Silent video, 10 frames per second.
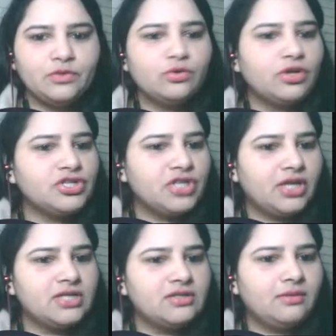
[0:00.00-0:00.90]
Do not
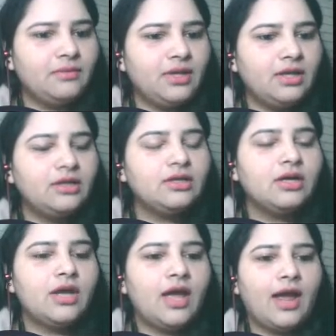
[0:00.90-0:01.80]
change the meaning
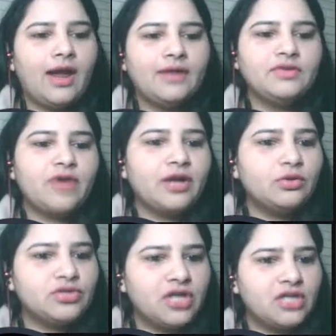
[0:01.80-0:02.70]
and try
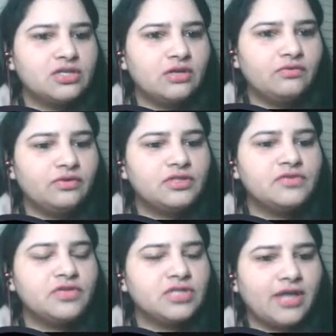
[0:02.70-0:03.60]
to change the
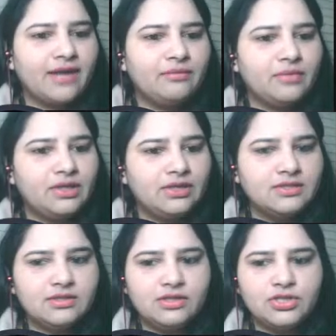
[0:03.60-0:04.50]
words which can be
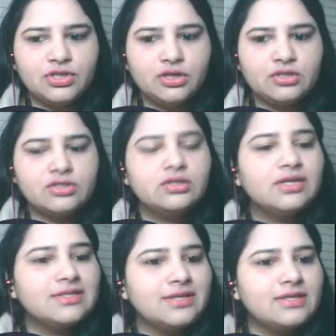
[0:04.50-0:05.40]
easily changed.
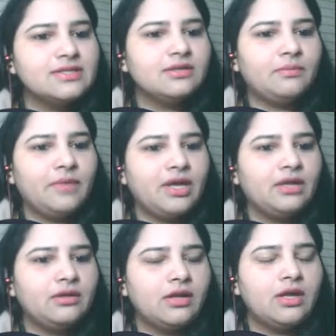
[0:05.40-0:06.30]
This is the
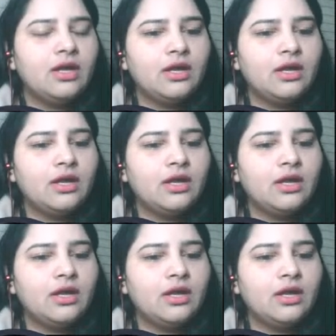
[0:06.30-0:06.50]
main